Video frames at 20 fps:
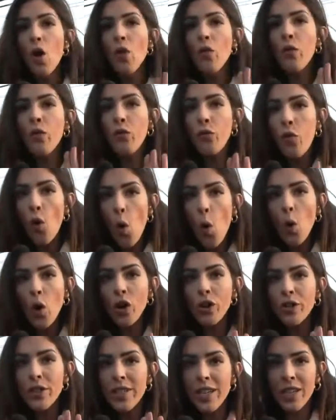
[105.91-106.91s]

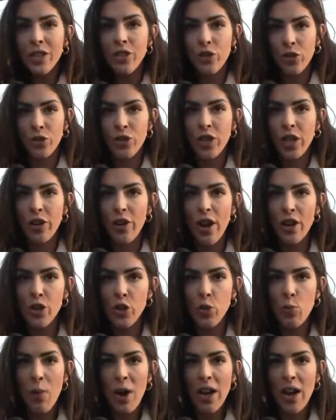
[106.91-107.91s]
Four teachers here at
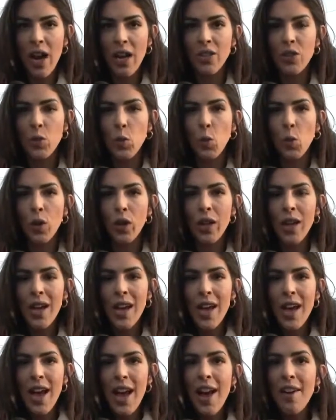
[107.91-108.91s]
Dumont High School
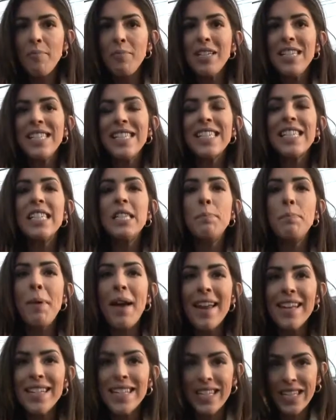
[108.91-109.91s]
have been
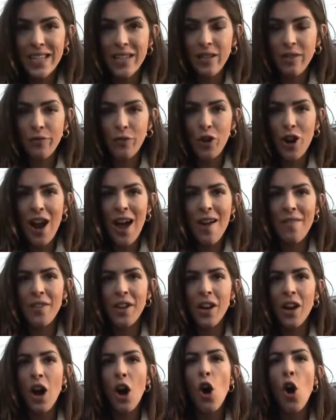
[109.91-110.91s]
suspended for
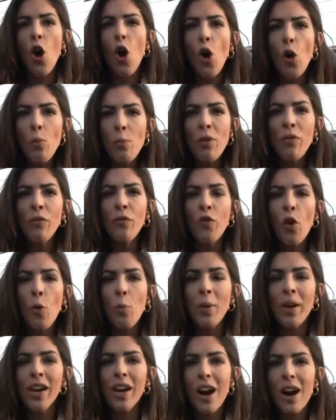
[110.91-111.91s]
having a
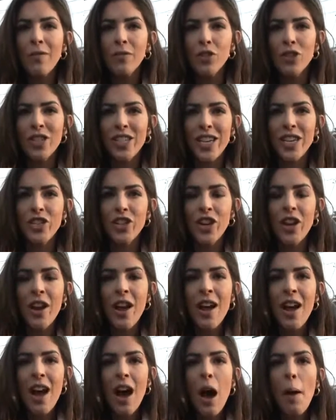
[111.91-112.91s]
homophobic conversation
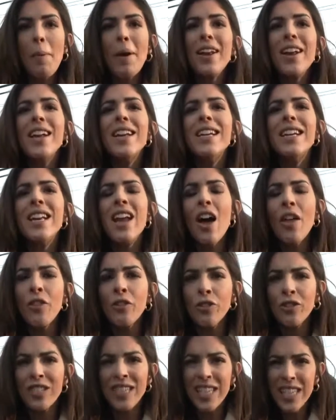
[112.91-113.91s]
about
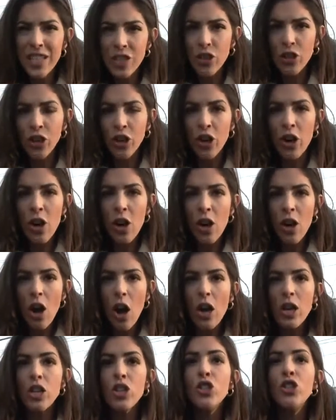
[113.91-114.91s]
another teacher
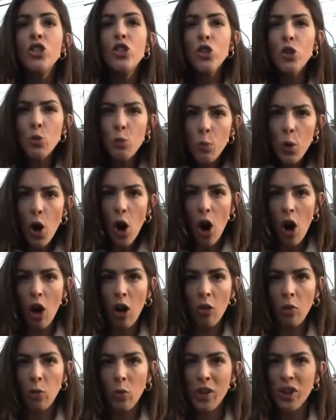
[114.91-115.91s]
on a Zoom
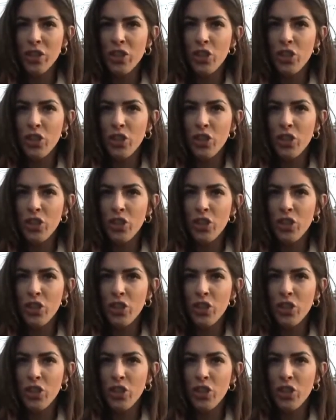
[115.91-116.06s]
call with